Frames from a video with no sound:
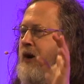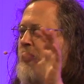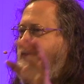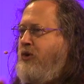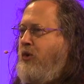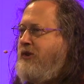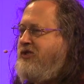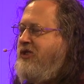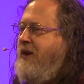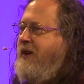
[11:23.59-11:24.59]
Of
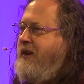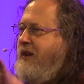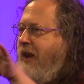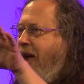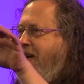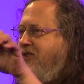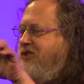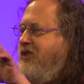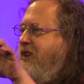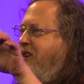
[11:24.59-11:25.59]
course, it
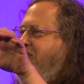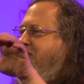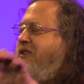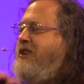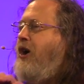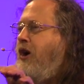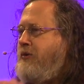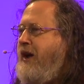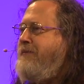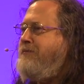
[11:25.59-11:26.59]
has
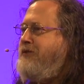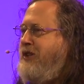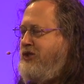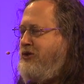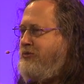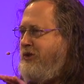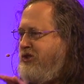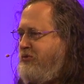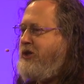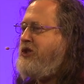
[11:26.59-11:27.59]
DRM, digital
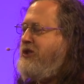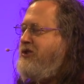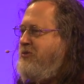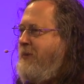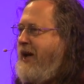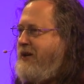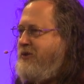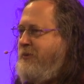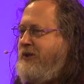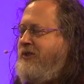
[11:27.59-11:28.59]
restrictions
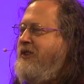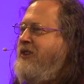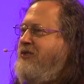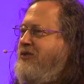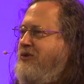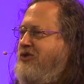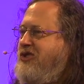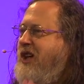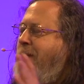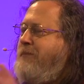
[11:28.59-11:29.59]
management, to
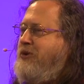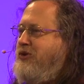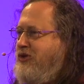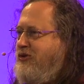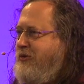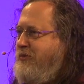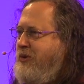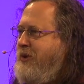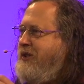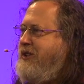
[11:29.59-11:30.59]
stop users from
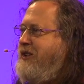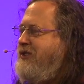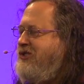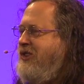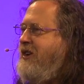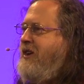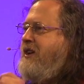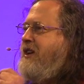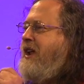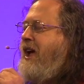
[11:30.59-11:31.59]
doing things.
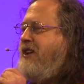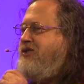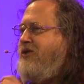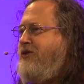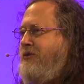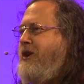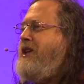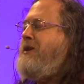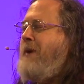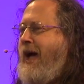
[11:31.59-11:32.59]
It has
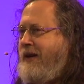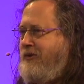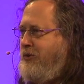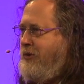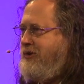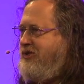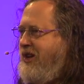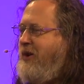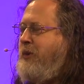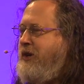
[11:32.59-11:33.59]
3 backdoors
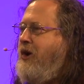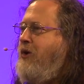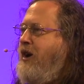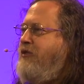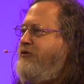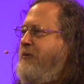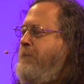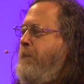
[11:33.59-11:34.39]
that we know of,